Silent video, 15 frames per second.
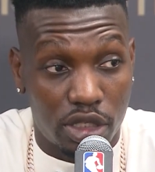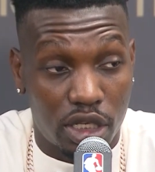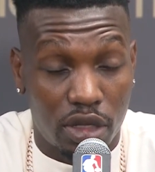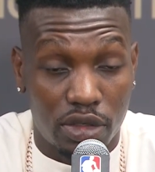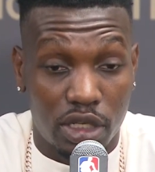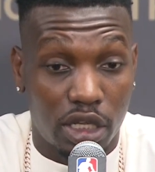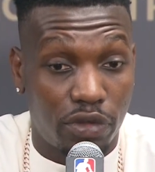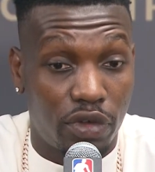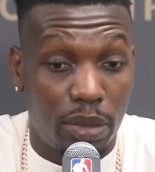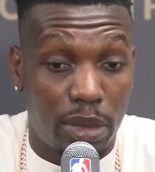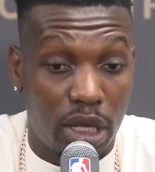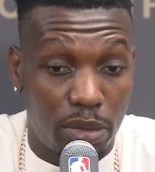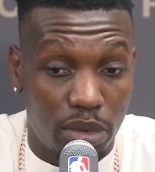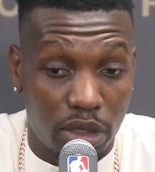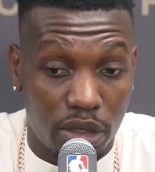So I was like, if I'm
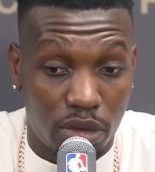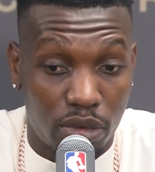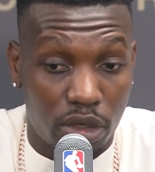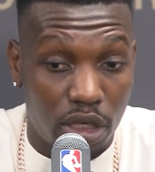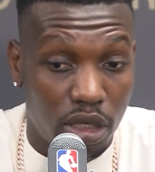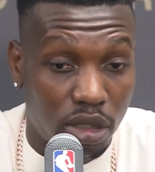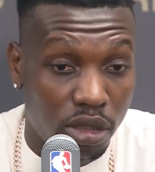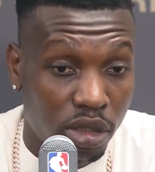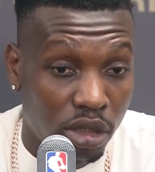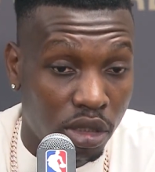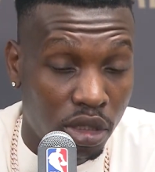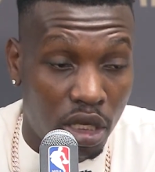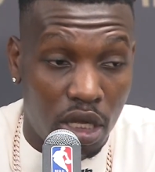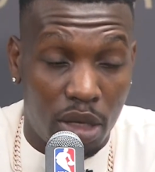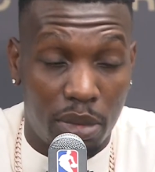not playing well,
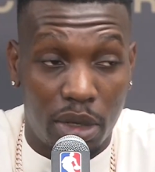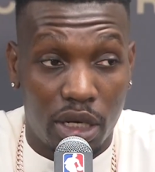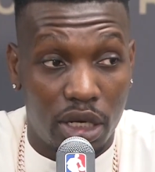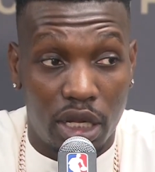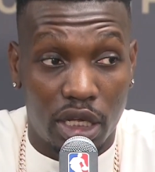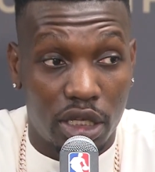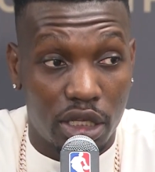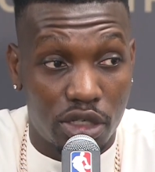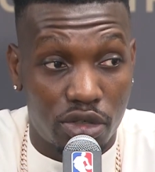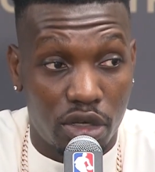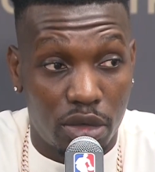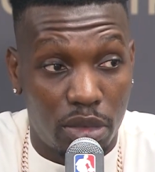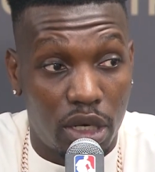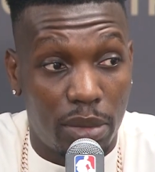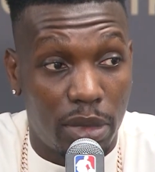I might not get
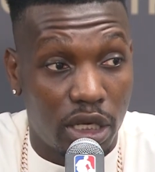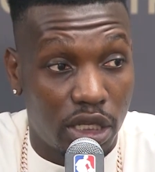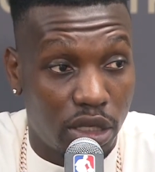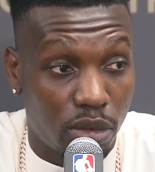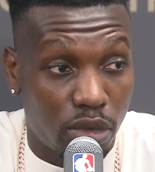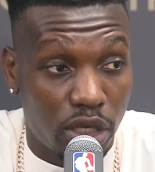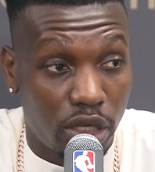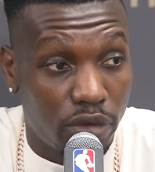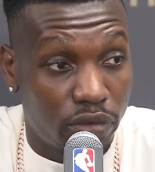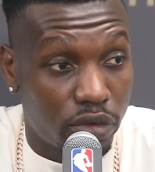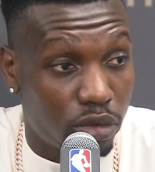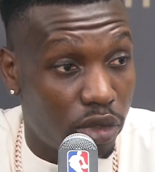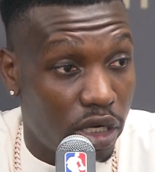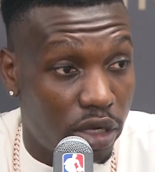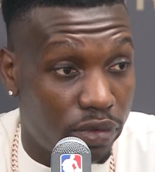traded, but I might get waived or
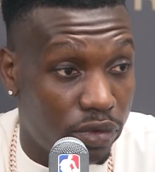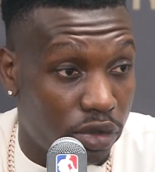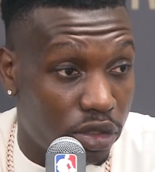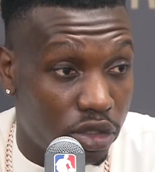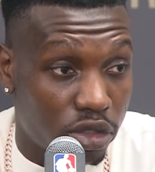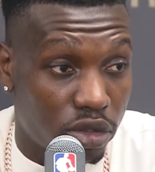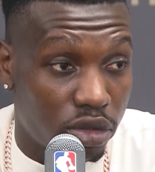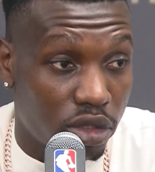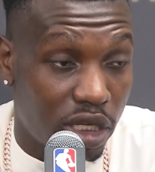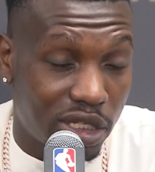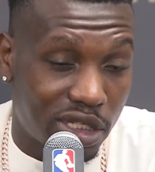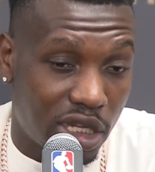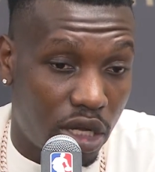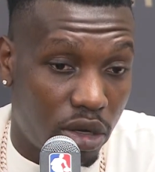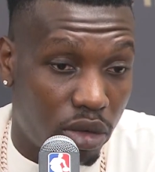whatever. So
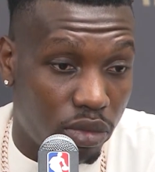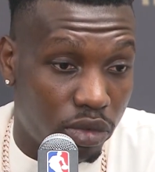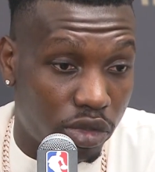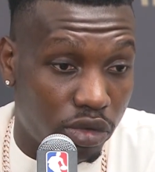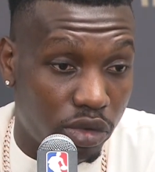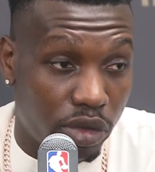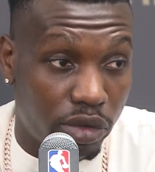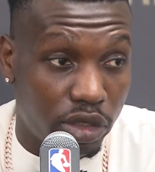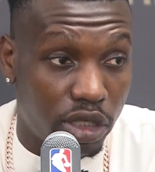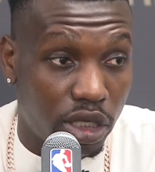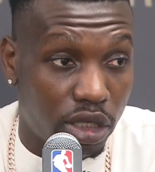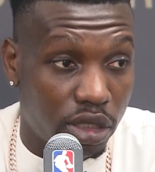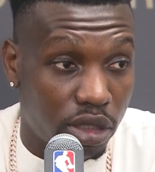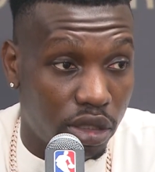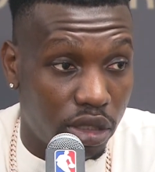that's how we were
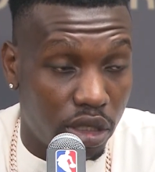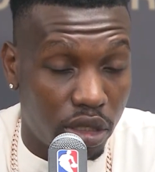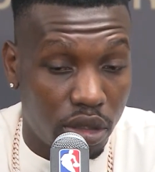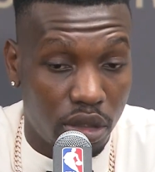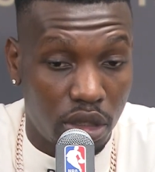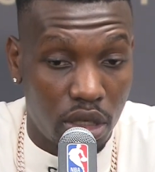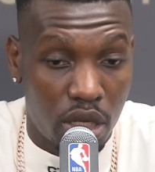thinking and